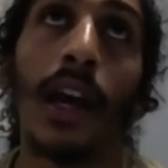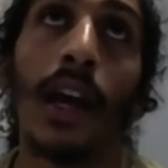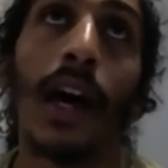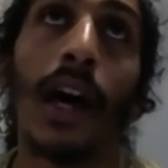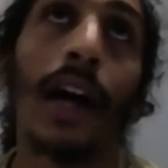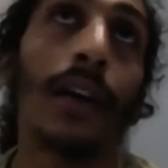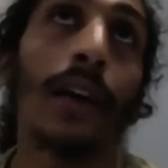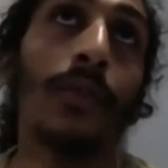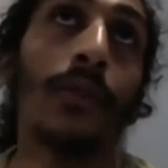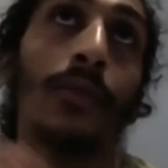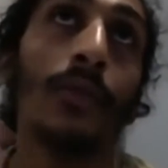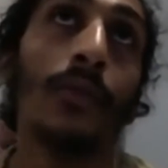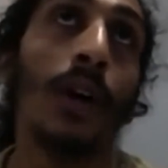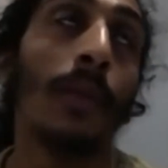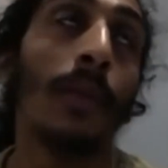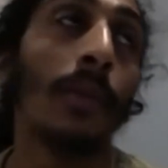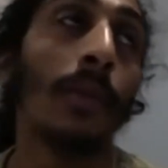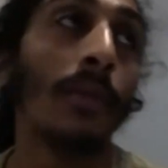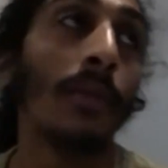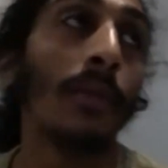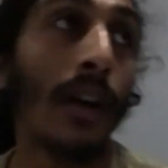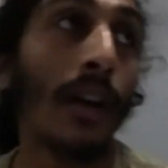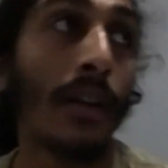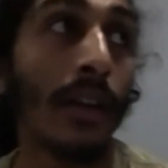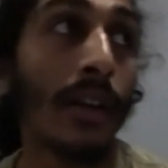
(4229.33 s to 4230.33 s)
I grew up
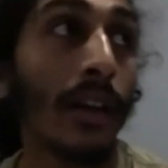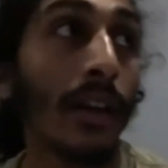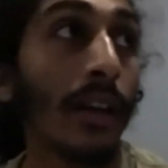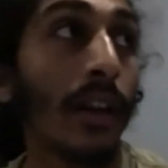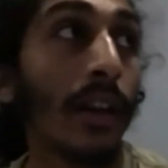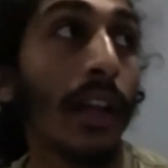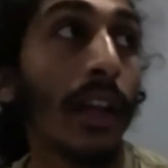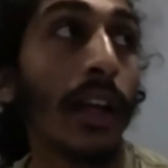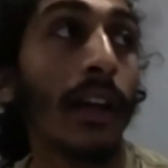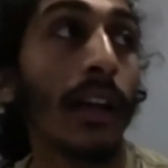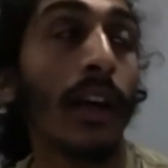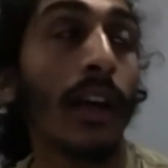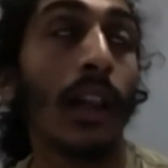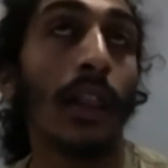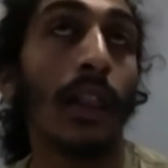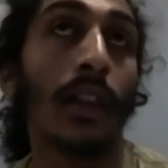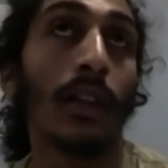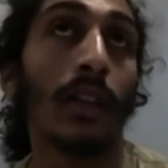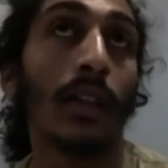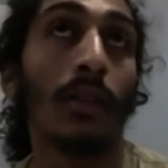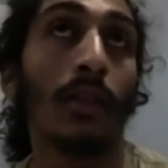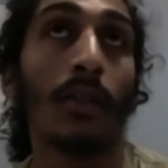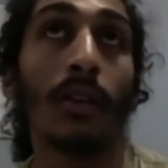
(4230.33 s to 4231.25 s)
around here, like uh, the